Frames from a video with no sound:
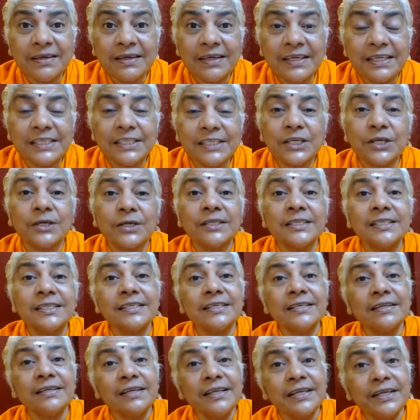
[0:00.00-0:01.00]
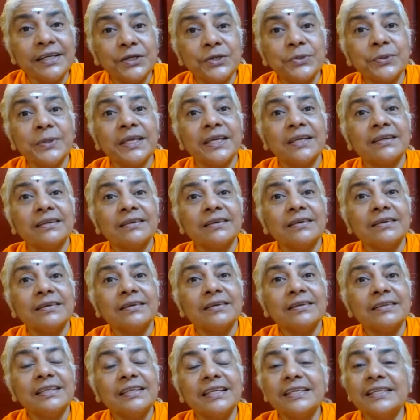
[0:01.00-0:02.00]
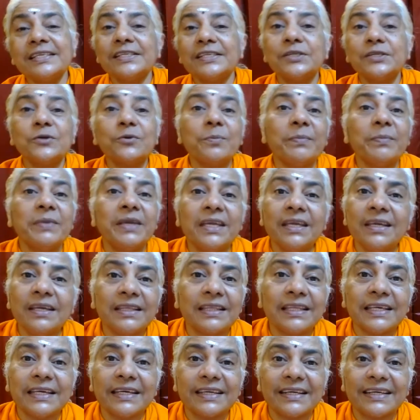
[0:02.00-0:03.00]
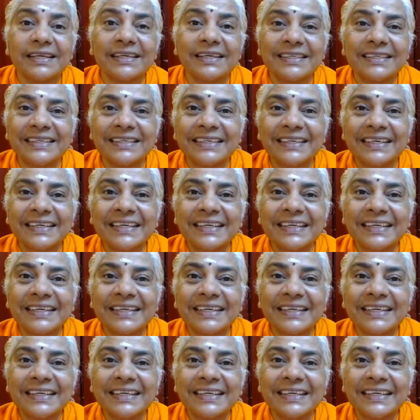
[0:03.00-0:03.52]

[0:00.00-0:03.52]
is constantly doing. There is no being there.